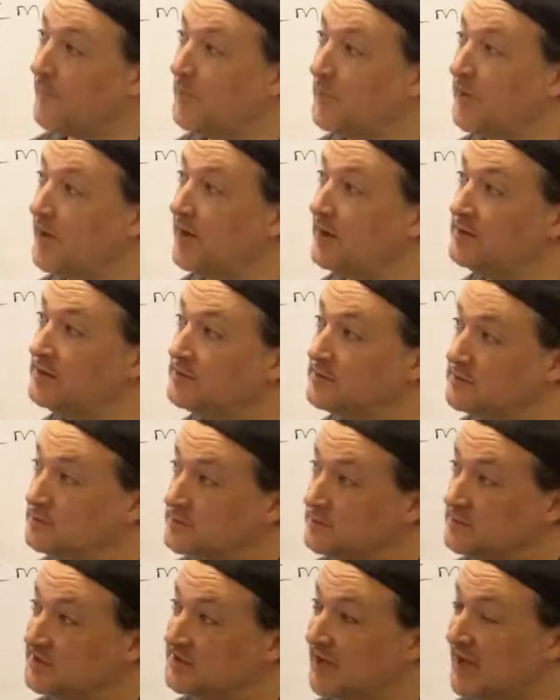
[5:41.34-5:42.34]
But
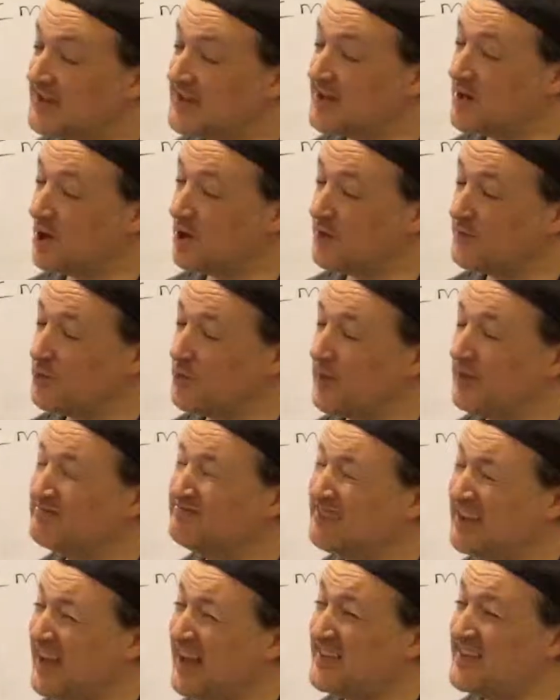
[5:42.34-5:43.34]
I think all of you went,
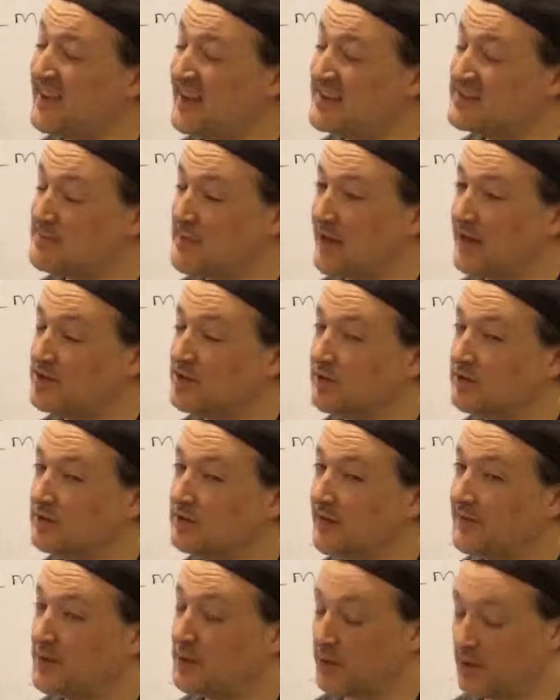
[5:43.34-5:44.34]
yeah, I think it's major.
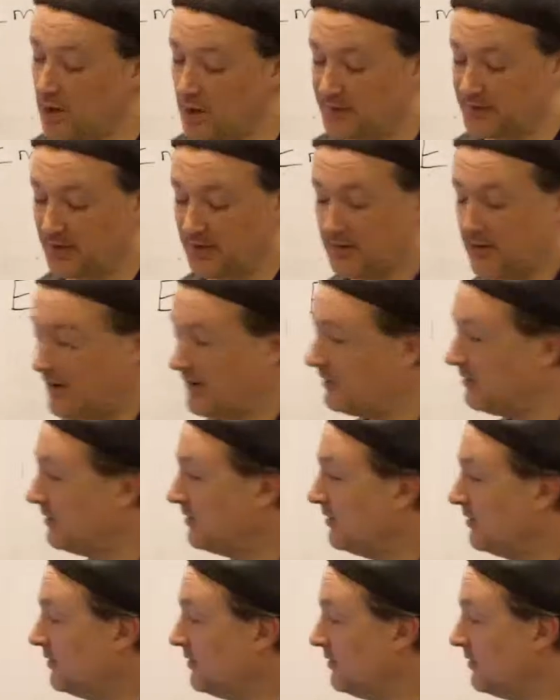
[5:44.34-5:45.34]
I think we all did, right?
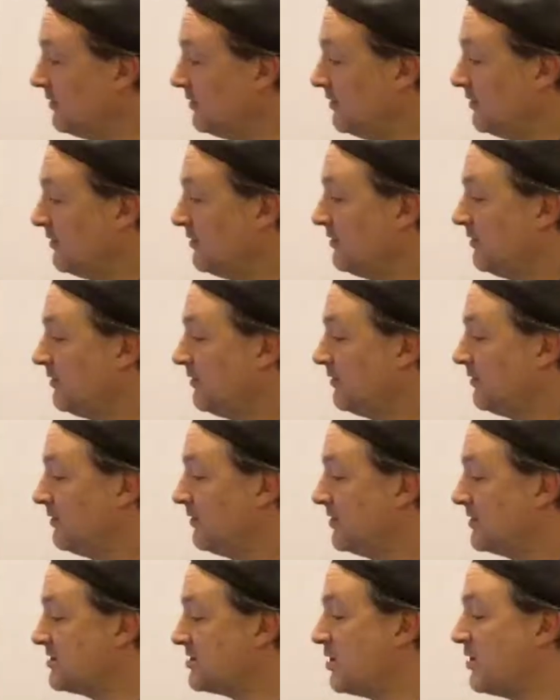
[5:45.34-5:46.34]

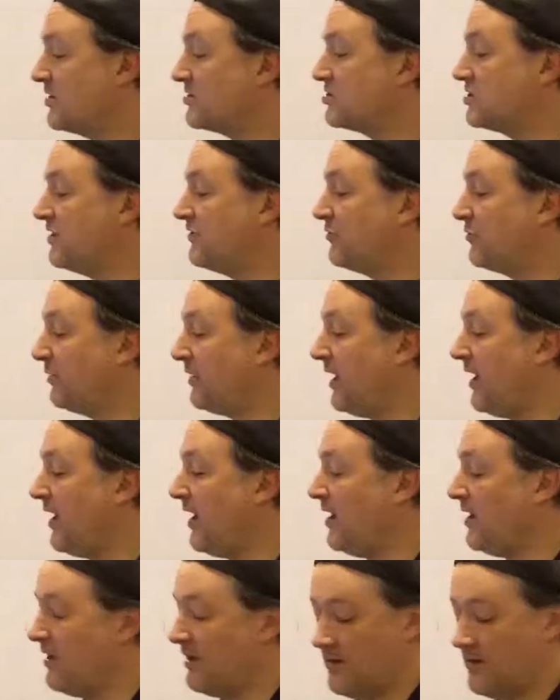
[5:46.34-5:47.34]
So here's shift play.